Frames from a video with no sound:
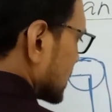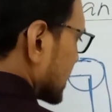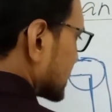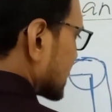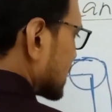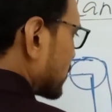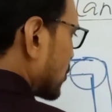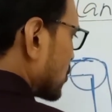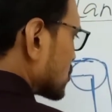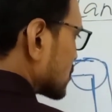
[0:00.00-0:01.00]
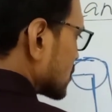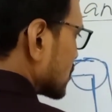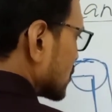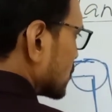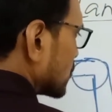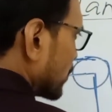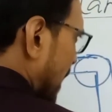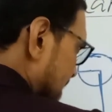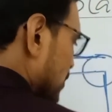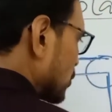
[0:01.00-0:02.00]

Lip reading: exert the force by the